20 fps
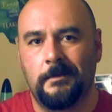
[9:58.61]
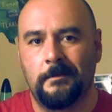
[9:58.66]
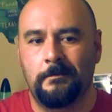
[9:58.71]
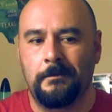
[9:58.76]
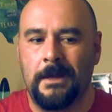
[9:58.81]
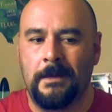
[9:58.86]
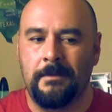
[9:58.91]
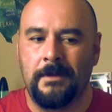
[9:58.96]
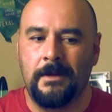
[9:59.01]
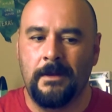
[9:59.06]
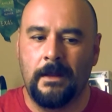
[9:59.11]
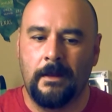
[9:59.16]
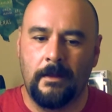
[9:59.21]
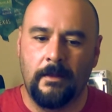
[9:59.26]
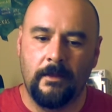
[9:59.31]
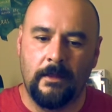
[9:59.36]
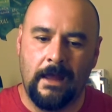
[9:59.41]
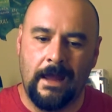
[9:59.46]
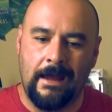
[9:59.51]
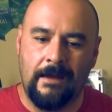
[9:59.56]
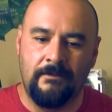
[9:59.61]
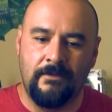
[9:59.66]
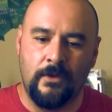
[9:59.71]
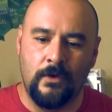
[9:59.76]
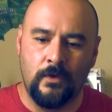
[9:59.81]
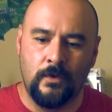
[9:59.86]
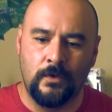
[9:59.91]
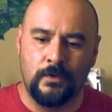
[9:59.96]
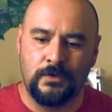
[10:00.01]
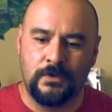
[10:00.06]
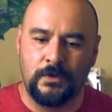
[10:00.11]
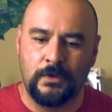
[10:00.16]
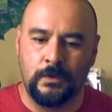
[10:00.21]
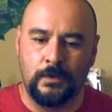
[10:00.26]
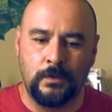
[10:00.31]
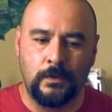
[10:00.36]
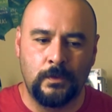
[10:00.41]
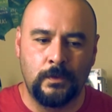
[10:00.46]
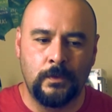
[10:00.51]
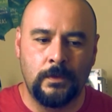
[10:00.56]
maybe have those
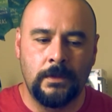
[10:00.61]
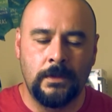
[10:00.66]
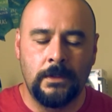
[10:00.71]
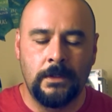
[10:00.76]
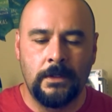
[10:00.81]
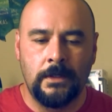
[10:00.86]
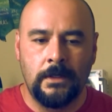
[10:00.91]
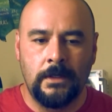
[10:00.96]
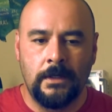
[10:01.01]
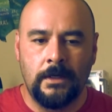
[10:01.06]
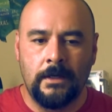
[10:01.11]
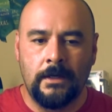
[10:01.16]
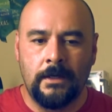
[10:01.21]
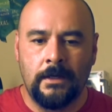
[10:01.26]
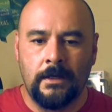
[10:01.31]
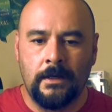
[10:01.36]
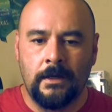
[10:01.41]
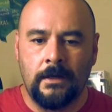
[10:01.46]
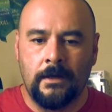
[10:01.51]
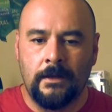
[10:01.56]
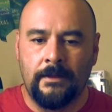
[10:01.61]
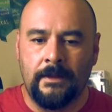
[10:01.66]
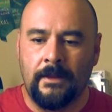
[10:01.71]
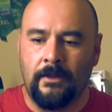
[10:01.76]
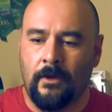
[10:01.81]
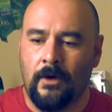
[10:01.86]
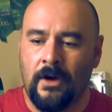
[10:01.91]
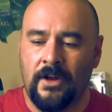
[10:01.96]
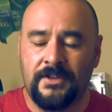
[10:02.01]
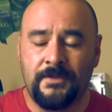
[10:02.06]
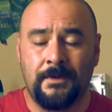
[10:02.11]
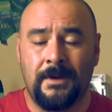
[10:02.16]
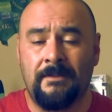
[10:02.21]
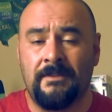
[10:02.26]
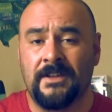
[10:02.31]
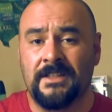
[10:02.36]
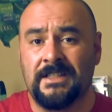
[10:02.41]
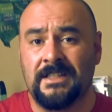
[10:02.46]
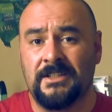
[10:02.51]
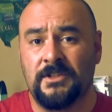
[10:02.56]
who they lost,
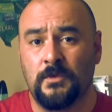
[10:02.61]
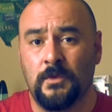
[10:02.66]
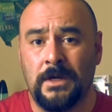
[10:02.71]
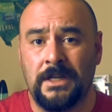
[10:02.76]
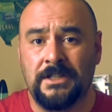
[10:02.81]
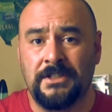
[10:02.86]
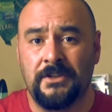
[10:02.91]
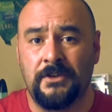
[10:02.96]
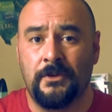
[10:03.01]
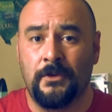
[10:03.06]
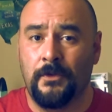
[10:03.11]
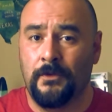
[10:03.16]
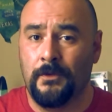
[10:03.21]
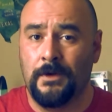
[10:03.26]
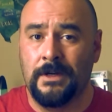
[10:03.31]
whatever the situation or the